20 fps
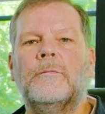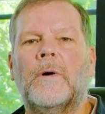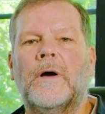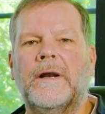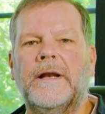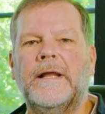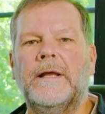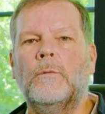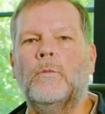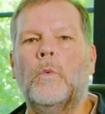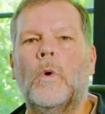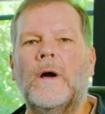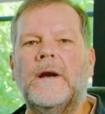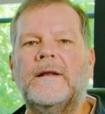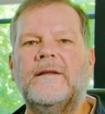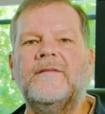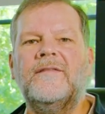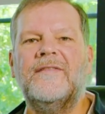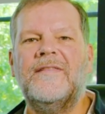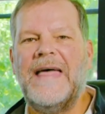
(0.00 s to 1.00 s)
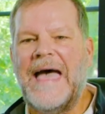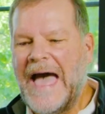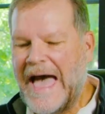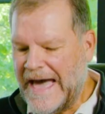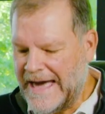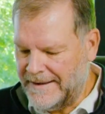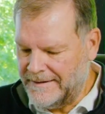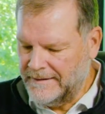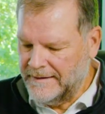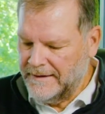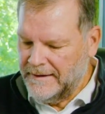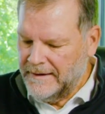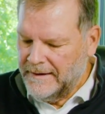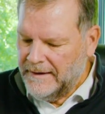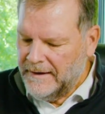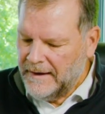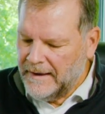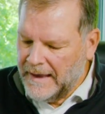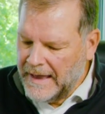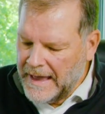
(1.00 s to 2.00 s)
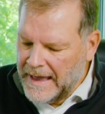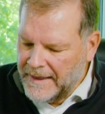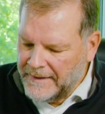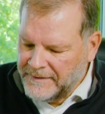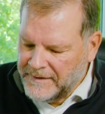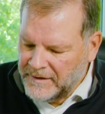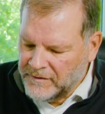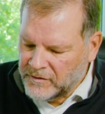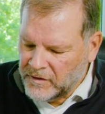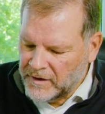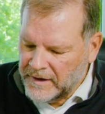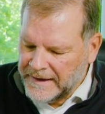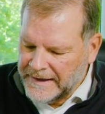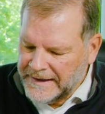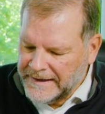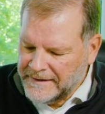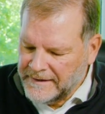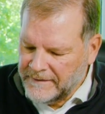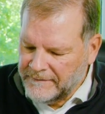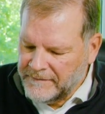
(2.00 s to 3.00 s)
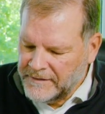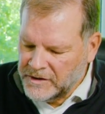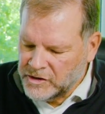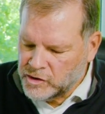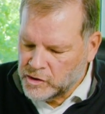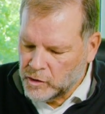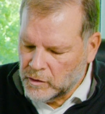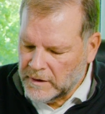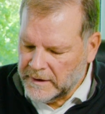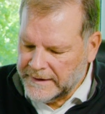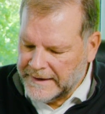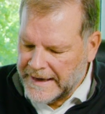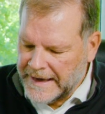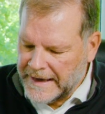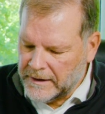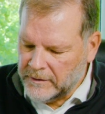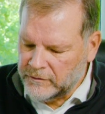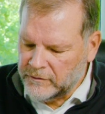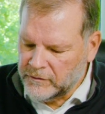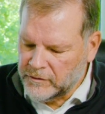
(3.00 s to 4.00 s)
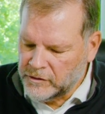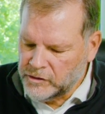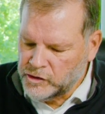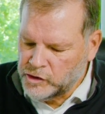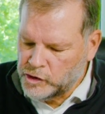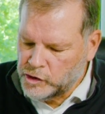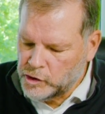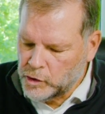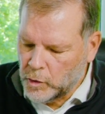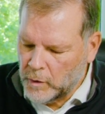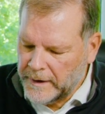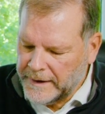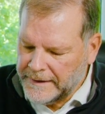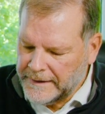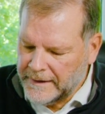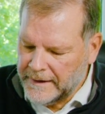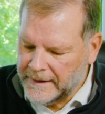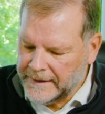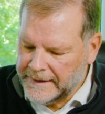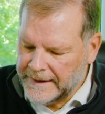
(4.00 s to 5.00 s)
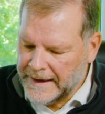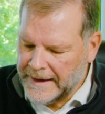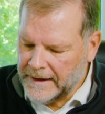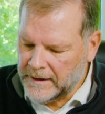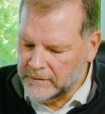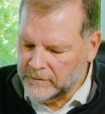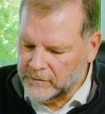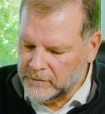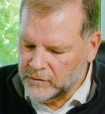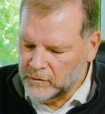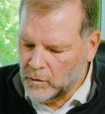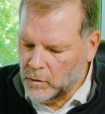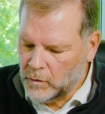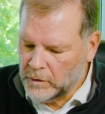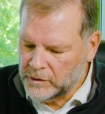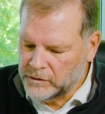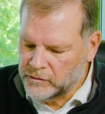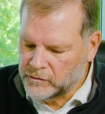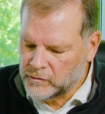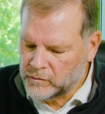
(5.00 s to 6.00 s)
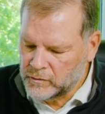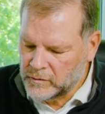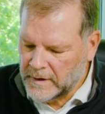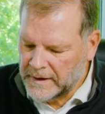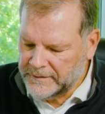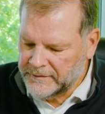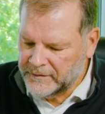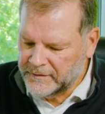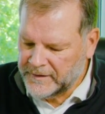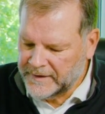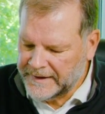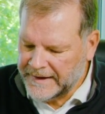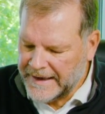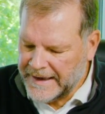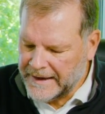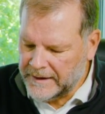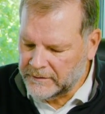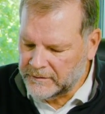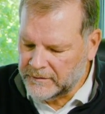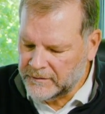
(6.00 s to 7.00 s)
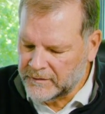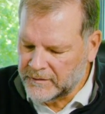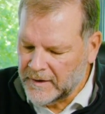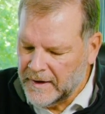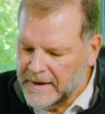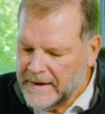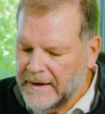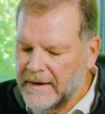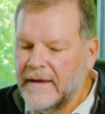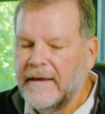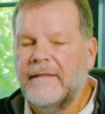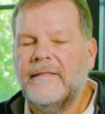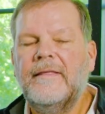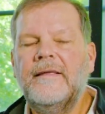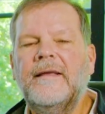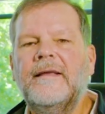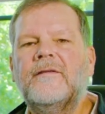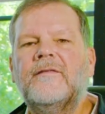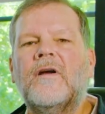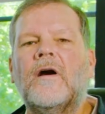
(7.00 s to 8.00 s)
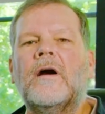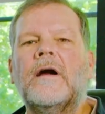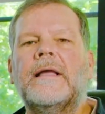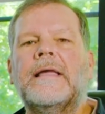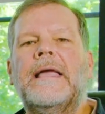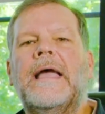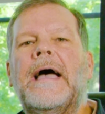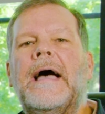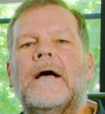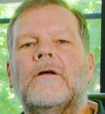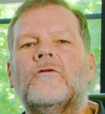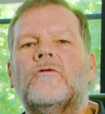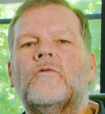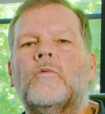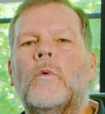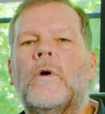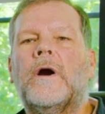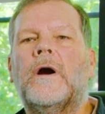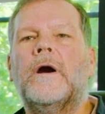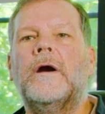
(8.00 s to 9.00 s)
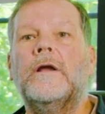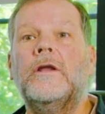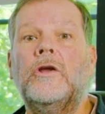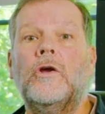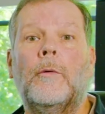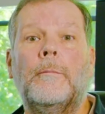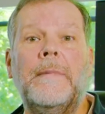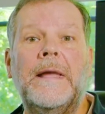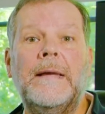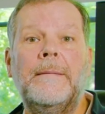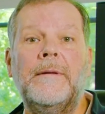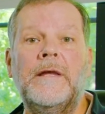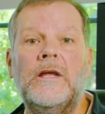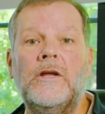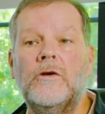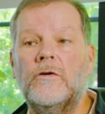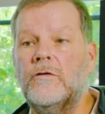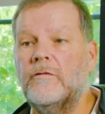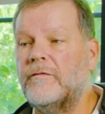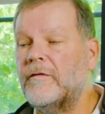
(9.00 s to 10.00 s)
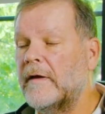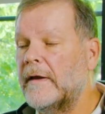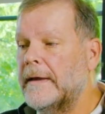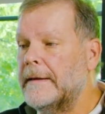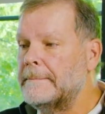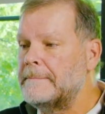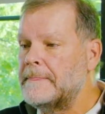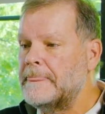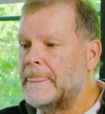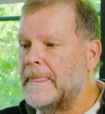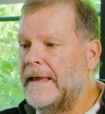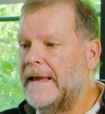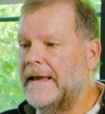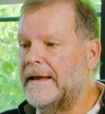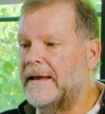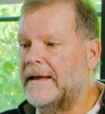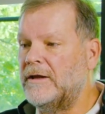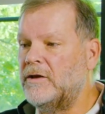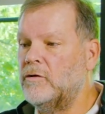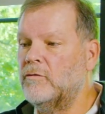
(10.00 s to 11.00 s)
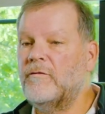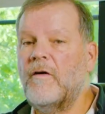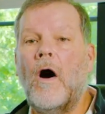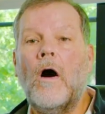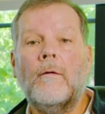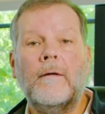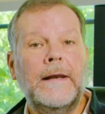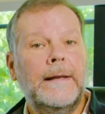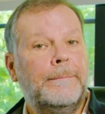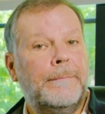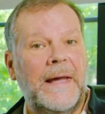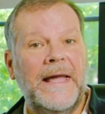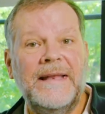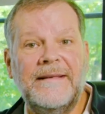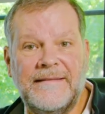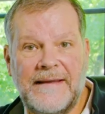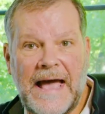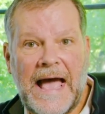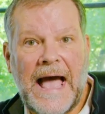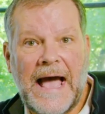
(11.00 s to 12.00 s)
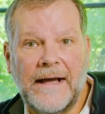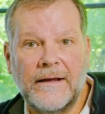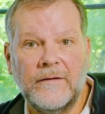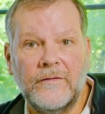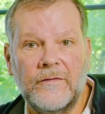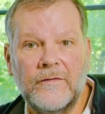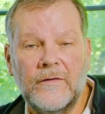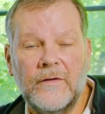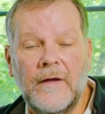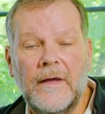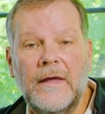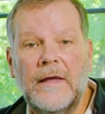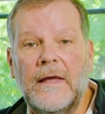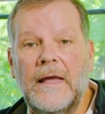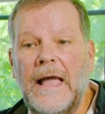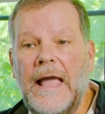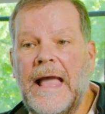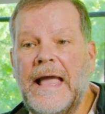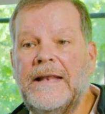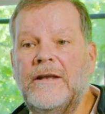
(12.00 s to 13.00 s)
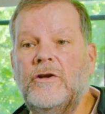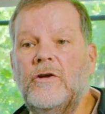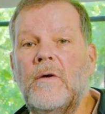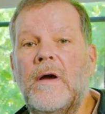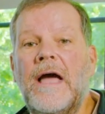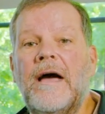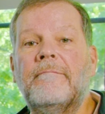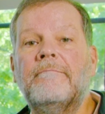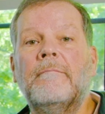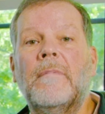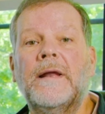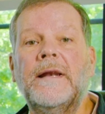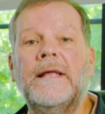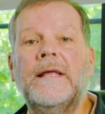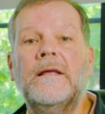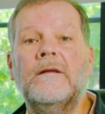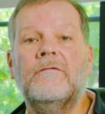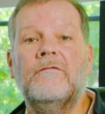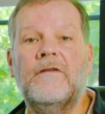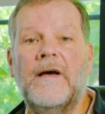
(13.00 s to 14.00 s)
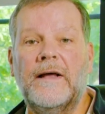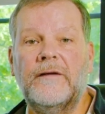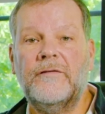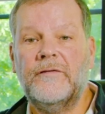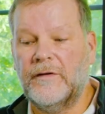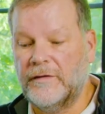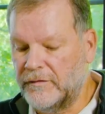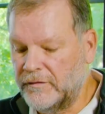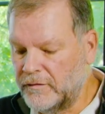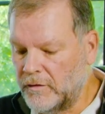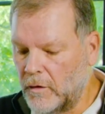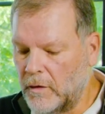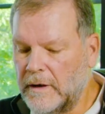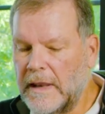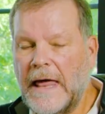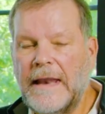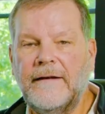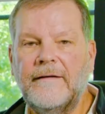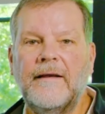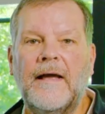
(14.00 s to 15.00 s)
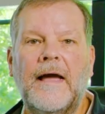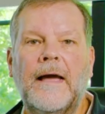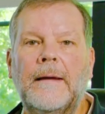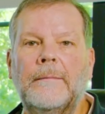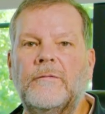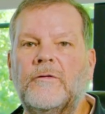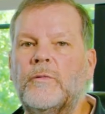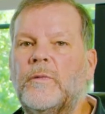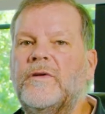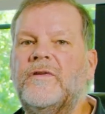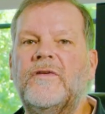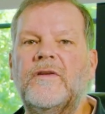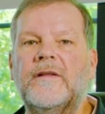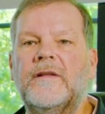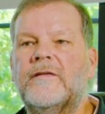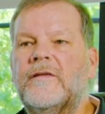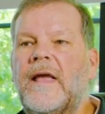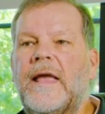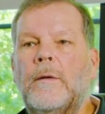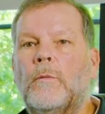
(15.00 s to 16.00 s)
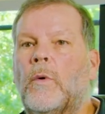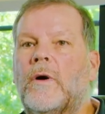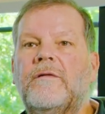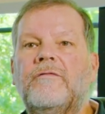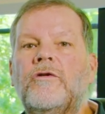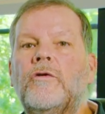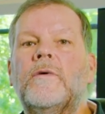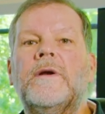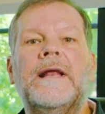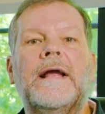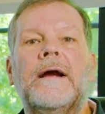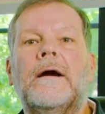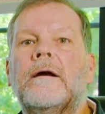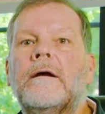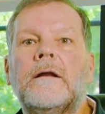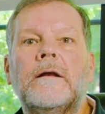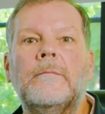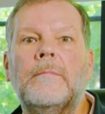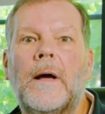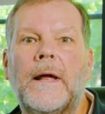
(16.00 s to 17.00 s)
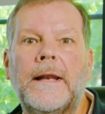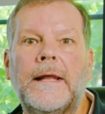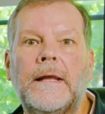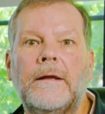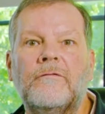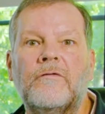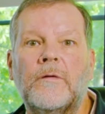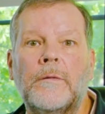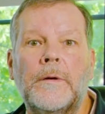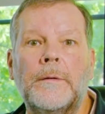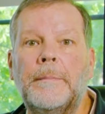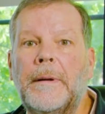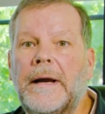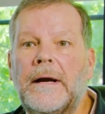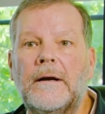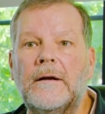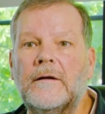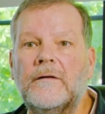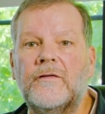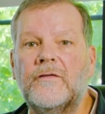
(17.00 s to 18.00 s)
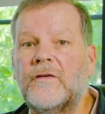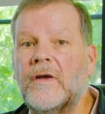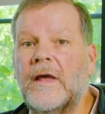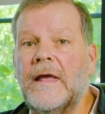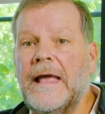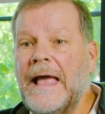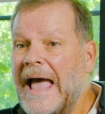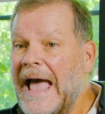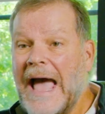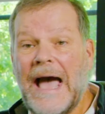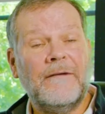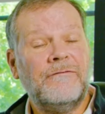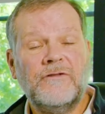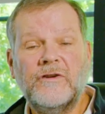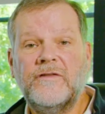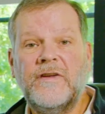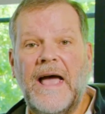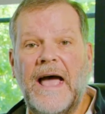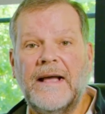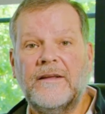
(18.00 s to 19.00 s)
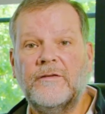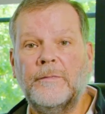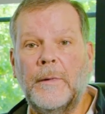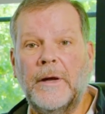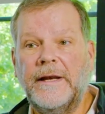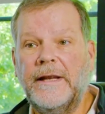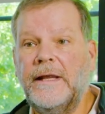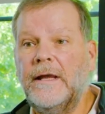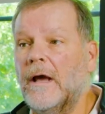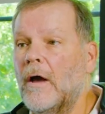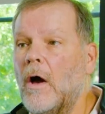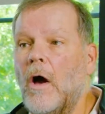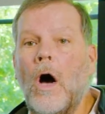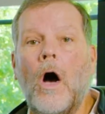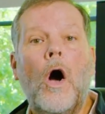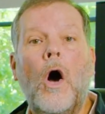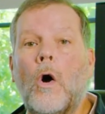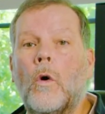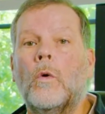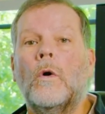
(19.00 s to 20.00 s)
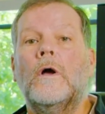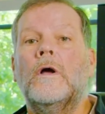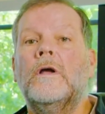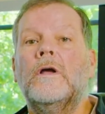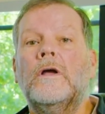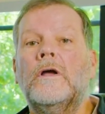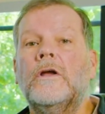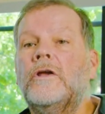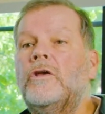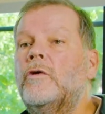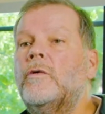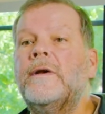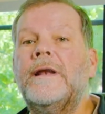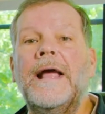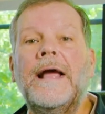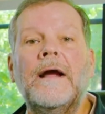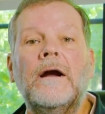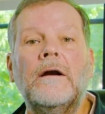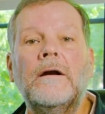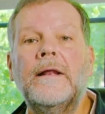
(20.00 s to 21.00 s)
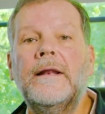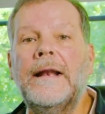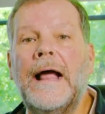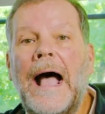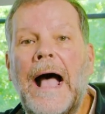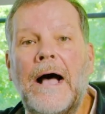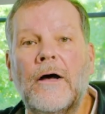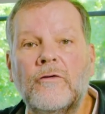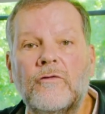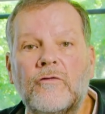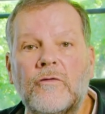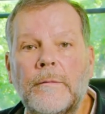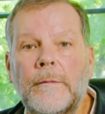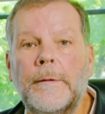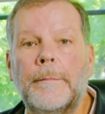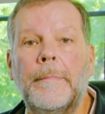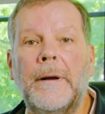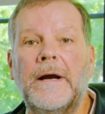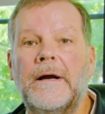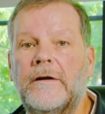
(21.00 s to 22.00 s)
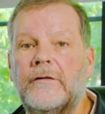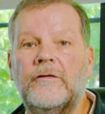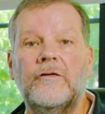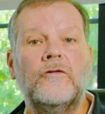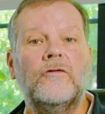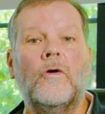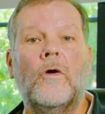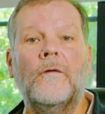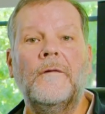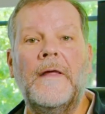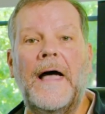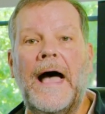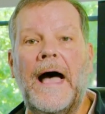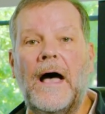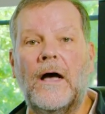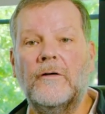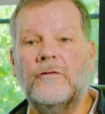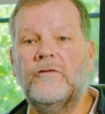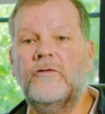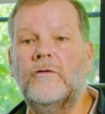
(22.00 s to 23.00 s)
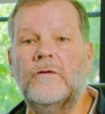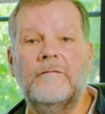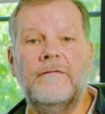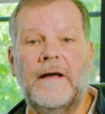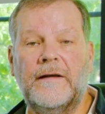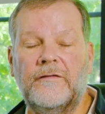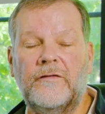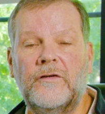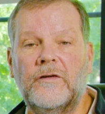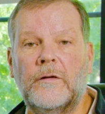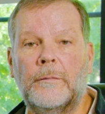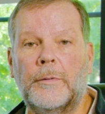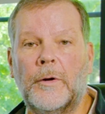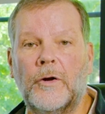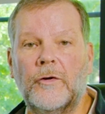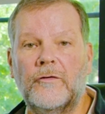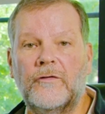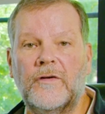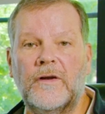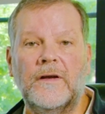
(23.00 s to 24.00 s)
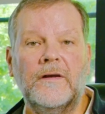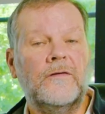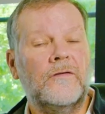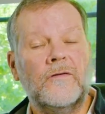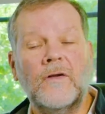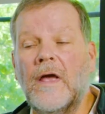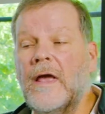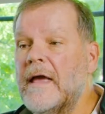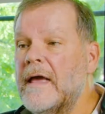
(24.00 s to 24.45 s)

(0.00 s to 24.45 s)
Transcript: money, what is that? These are individual accounts or joint accounts or trust accounts. These are accounts where maybe you've already paid tax and you have money invested. So a lot of times we see this, hey, what if you inherited money from your parents? After-tax money? Oh, you inherited a house from your parents. You sold the house, you invested the proceeds.